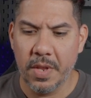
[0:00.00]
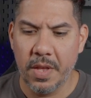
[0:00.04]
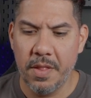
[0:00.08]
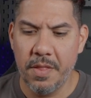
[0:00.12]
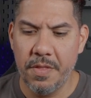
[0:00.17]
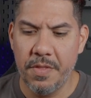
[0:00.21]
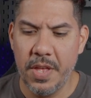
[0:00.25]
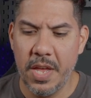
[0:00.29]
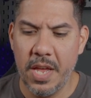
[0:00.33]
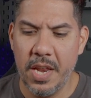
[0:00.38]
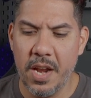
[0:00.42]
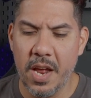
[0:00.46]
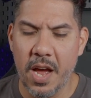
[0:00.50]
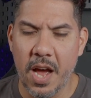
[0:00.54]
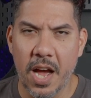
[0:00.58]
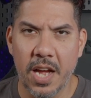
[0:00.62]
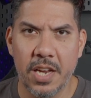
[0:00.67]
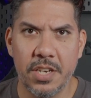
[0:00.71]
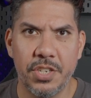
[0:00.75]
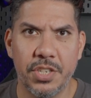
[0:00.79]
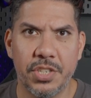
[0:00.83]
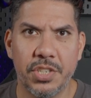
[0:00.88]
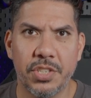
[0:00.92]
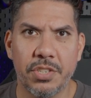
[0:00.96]
Then I
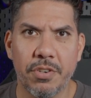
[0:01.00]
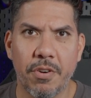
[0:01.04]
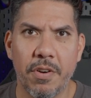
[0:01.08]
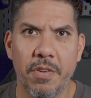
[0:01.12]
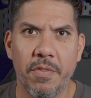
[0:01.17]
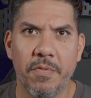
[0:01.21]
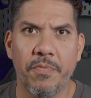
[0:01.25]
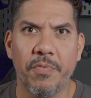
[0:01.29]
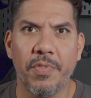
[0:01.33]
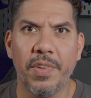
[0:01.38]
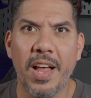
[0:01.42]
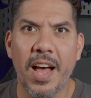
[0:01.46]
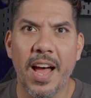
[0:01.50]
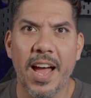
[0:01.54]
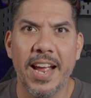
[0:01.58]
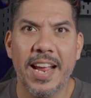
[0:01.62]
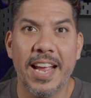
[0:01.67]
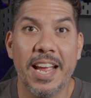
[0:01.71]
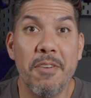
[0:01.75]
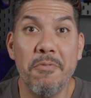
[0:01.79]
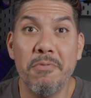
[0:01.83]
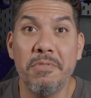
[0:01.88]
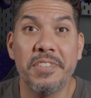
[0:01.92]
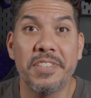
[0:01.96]
just started
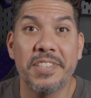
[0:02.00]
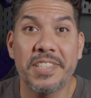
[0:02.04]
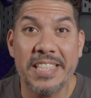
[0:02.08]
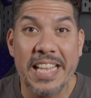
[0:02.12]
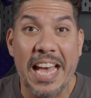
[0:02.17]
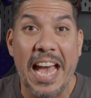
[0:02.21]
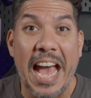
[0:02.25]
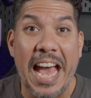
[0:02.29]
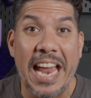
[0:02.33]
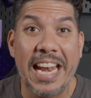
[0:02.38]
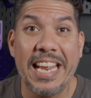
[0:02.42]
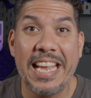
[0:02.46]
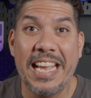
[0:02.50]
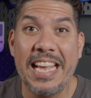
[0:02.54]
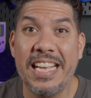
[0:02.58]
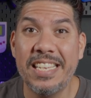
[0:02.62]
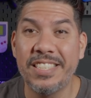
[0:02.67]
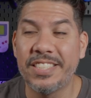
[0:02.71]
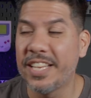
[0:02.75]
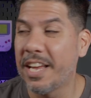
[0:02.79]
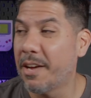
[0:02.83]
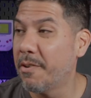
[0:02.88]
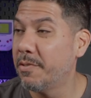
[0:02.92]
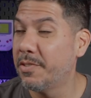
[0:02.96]
flying. It was that
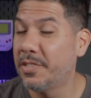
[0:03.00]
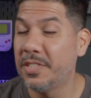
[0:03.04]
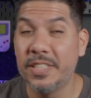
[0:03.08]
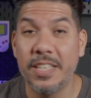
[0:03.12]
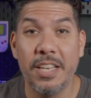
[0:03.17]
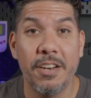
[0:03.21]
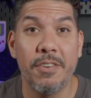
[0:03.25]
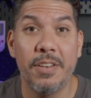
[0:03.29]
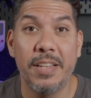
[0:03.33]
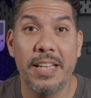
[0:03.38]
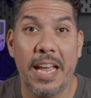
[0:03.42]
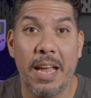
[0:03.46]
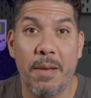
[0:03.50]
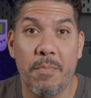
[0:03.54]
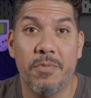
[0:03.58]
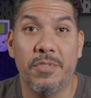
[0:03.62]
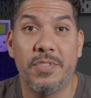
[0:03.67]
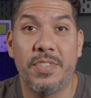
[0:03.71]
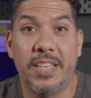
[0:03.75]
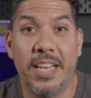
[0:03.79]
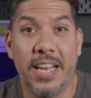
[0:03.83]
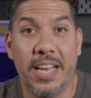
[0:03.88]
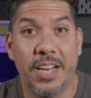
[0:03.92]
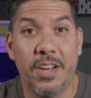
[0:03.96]
easy. I was literally able
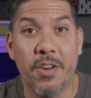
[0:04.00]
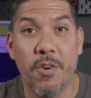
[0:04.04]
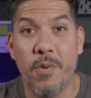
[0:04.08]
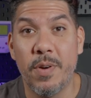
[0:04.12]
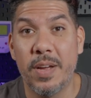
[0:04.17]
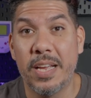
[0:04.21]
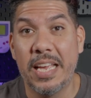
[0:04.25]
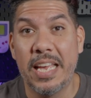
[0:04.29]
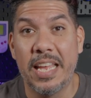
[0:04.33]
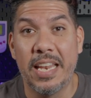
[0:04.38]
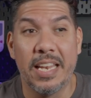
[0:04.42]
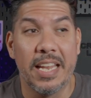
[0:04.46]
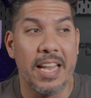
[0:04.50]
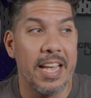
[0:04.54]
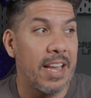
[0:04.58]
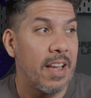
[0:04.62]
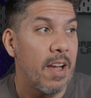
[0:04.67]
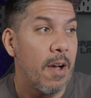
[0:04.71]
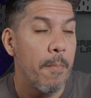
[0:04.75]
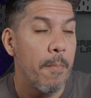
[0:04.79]
to get going in like